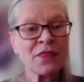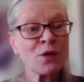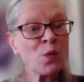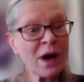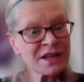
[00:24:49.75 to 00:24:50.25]
The
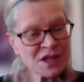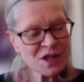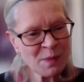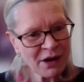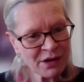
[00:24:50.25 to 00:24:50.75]
white
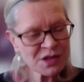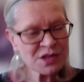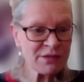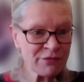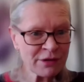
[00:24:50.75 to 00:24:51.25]
asparagus,
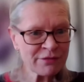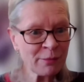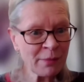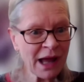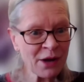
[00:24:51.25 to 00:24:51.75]
different
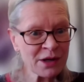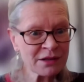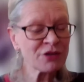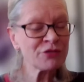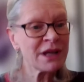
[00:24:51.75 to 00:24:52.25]
from
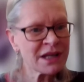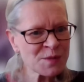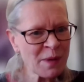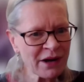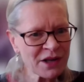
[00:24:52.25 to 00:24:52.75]
our green
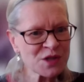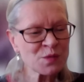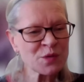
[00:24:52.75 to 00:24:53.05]
asparagus,